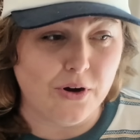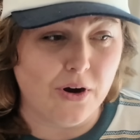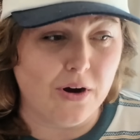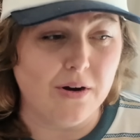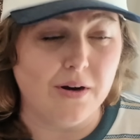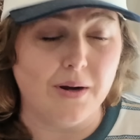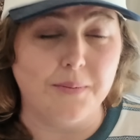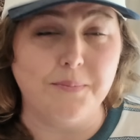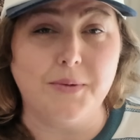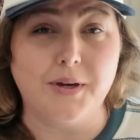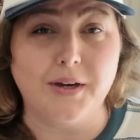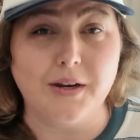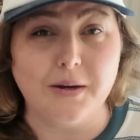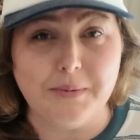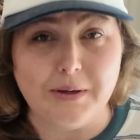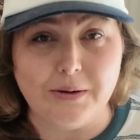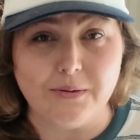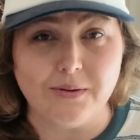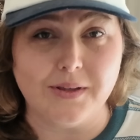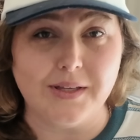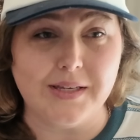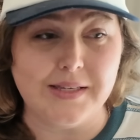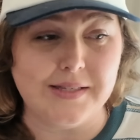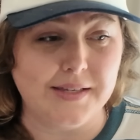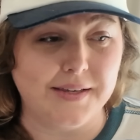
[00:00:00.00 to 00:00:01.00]
art, I'm going to be
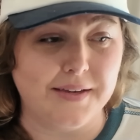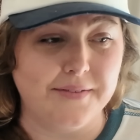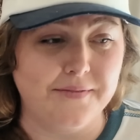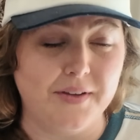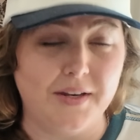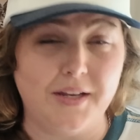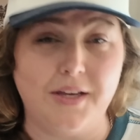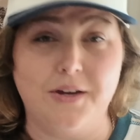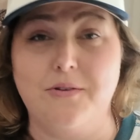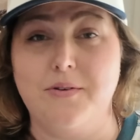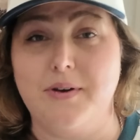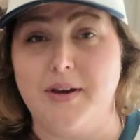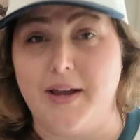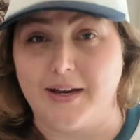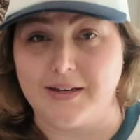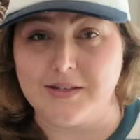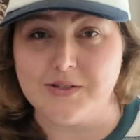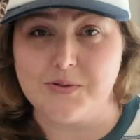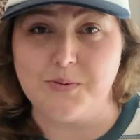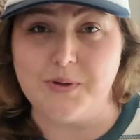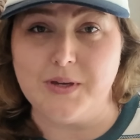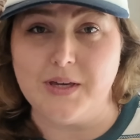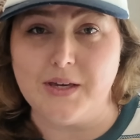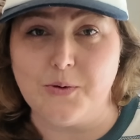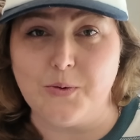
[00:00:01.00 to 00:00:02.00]
releasing a video
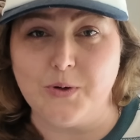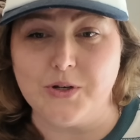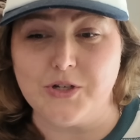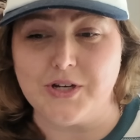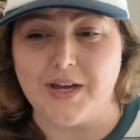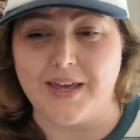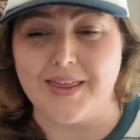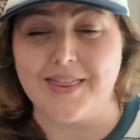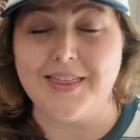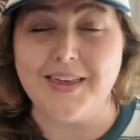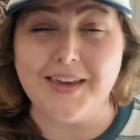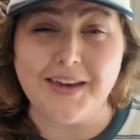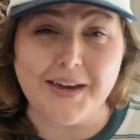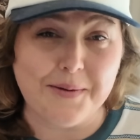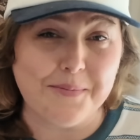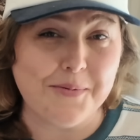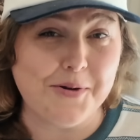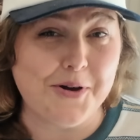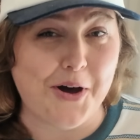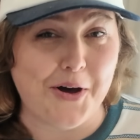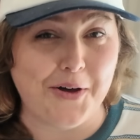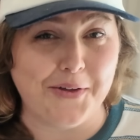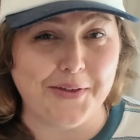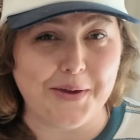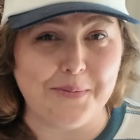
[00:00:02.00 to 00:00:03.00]
next week, which I think I'm
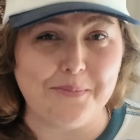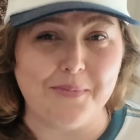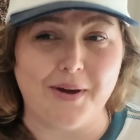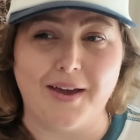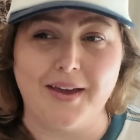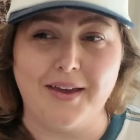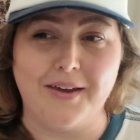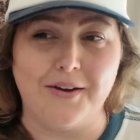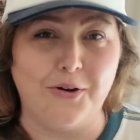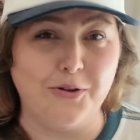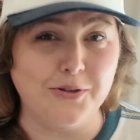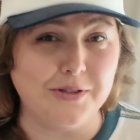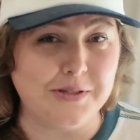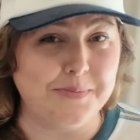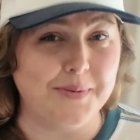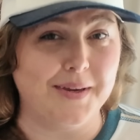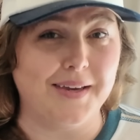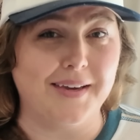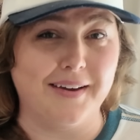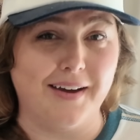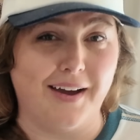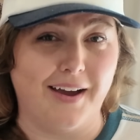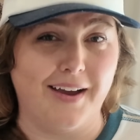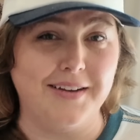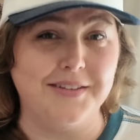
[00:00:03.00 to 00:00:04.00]
calling my
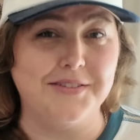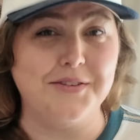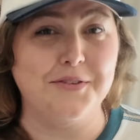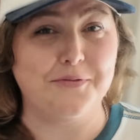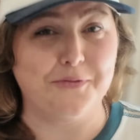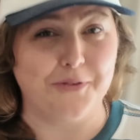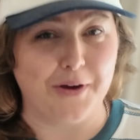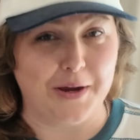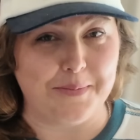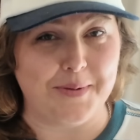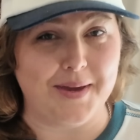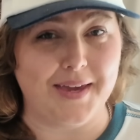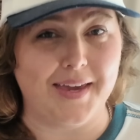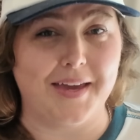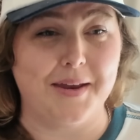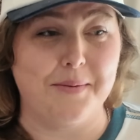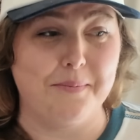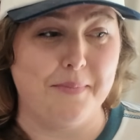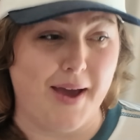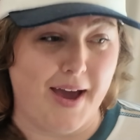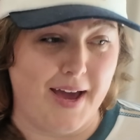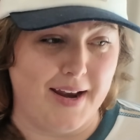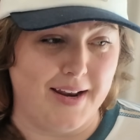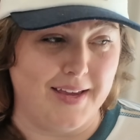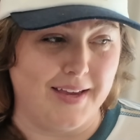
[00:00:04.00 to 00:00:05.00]
ultimate guide to framing and
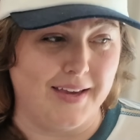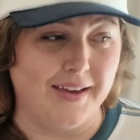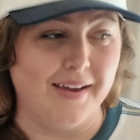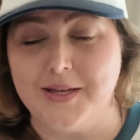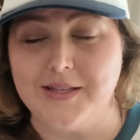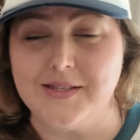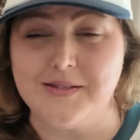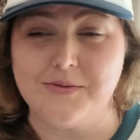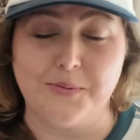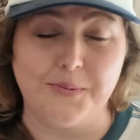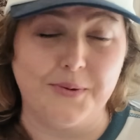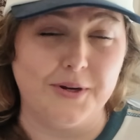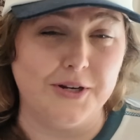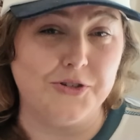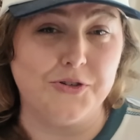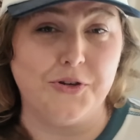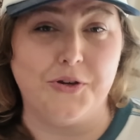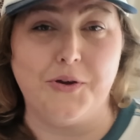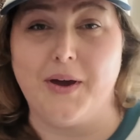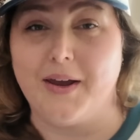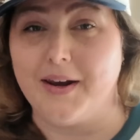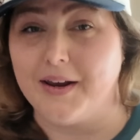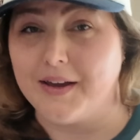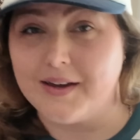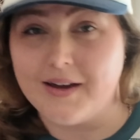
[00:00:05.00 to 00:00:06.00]
matting. And so I'm going to show
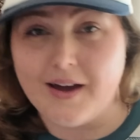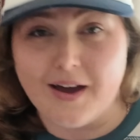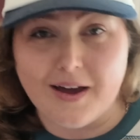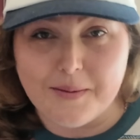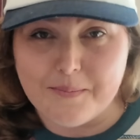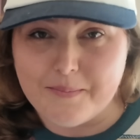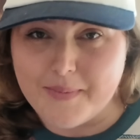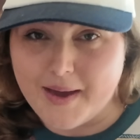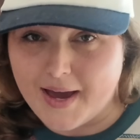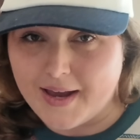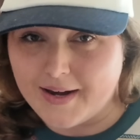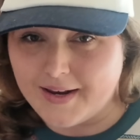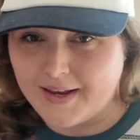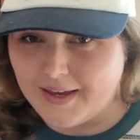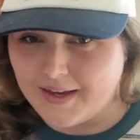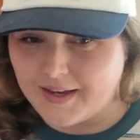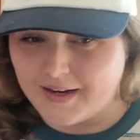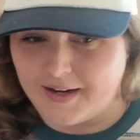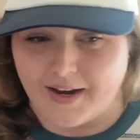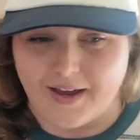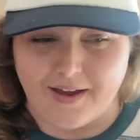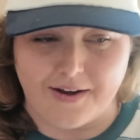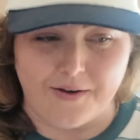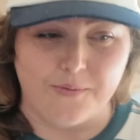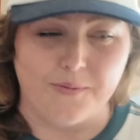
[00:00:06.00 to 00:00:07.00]
you how to cut matting
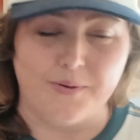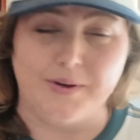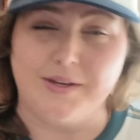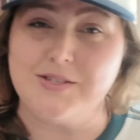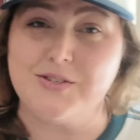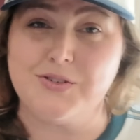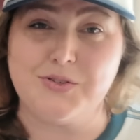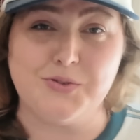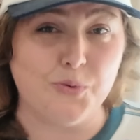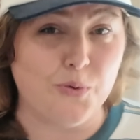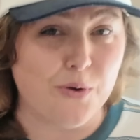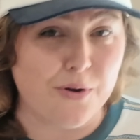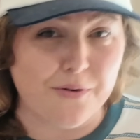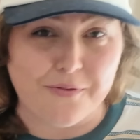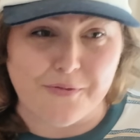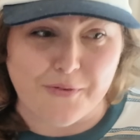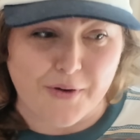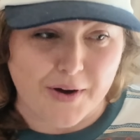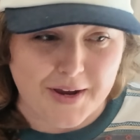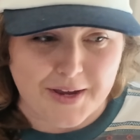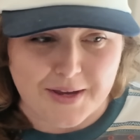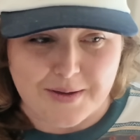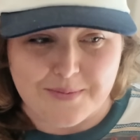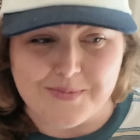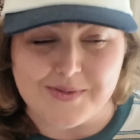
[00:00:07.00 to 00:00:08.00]
and how to restore
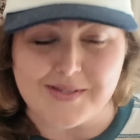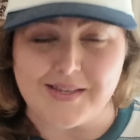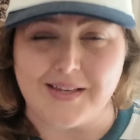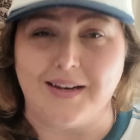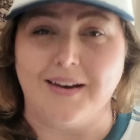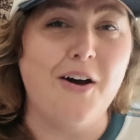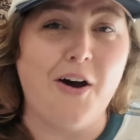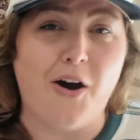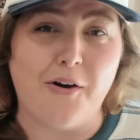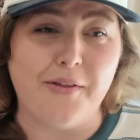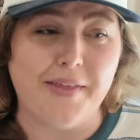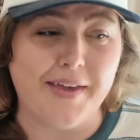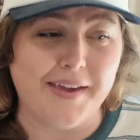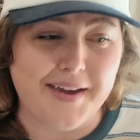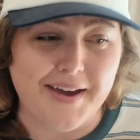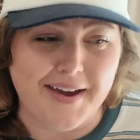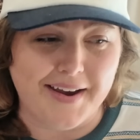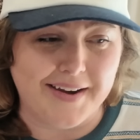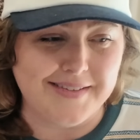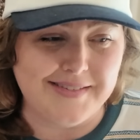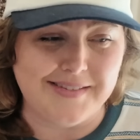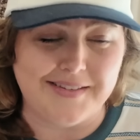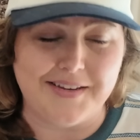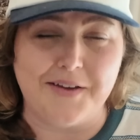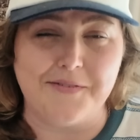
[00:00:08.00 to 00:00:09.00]
frames and all that
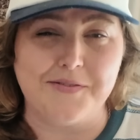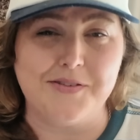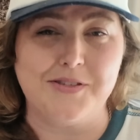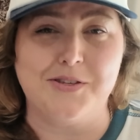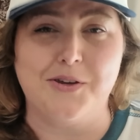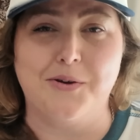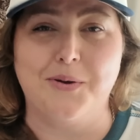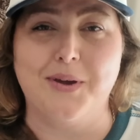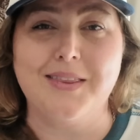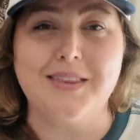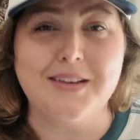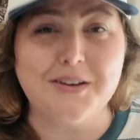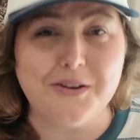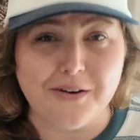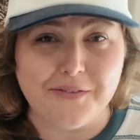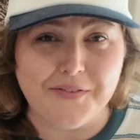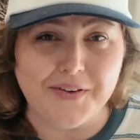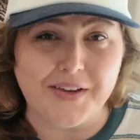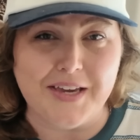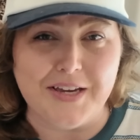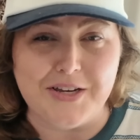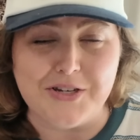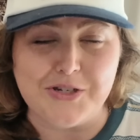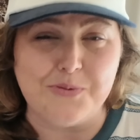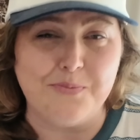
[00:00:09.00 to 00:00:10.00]
kind of stuff. So hit the
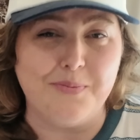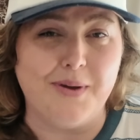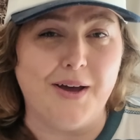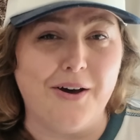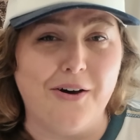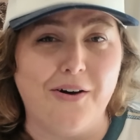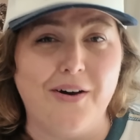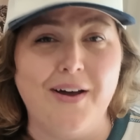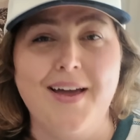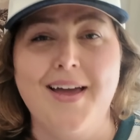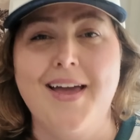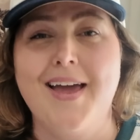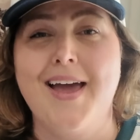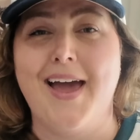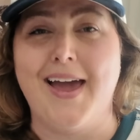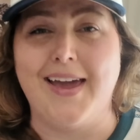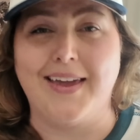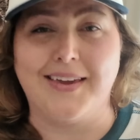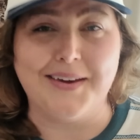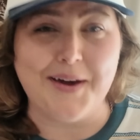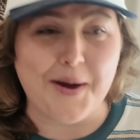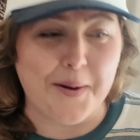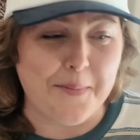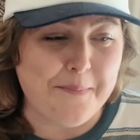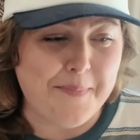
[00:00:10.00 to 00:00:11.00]
notification bell
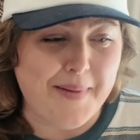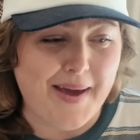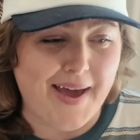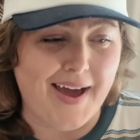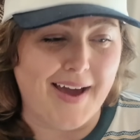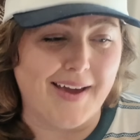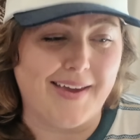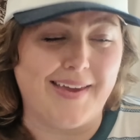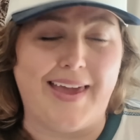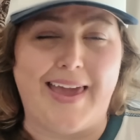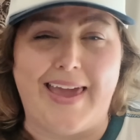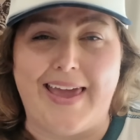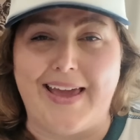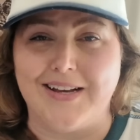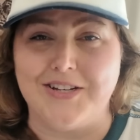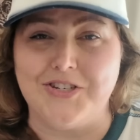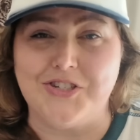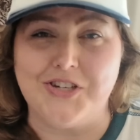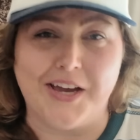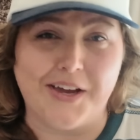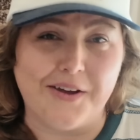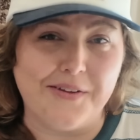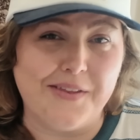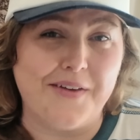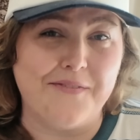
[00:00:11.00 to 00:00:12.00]
and come back and
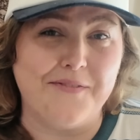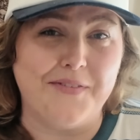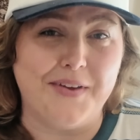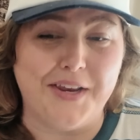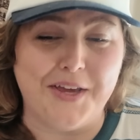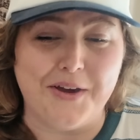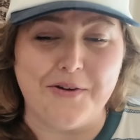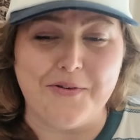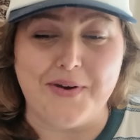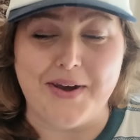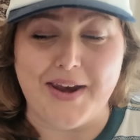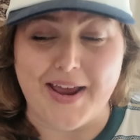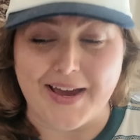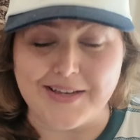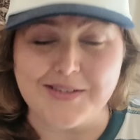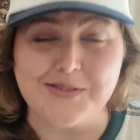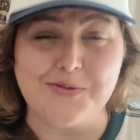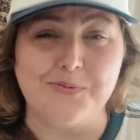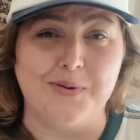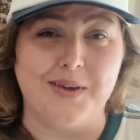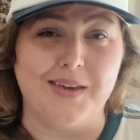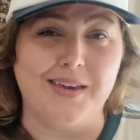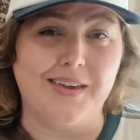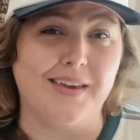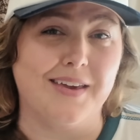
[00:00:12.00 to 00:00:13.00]
check out that video
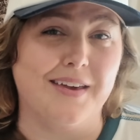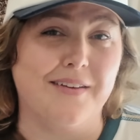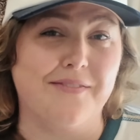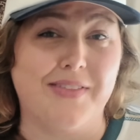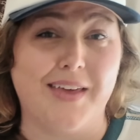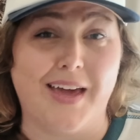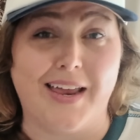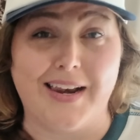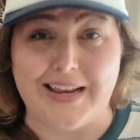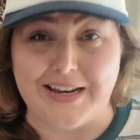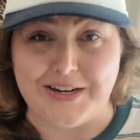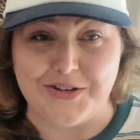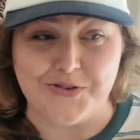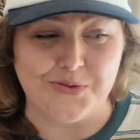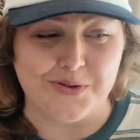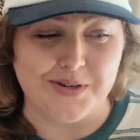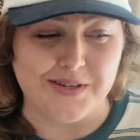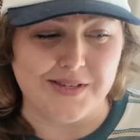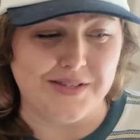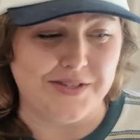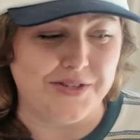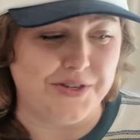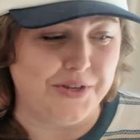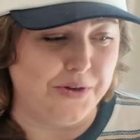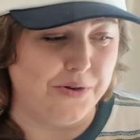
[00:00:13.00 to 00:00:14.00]
next week if that
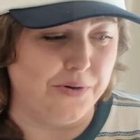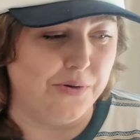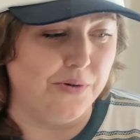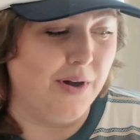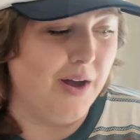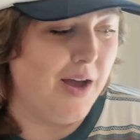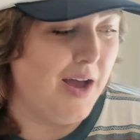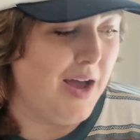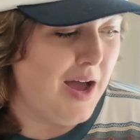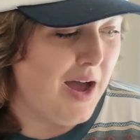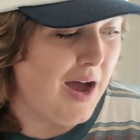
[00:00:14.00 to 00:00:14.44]
interests you.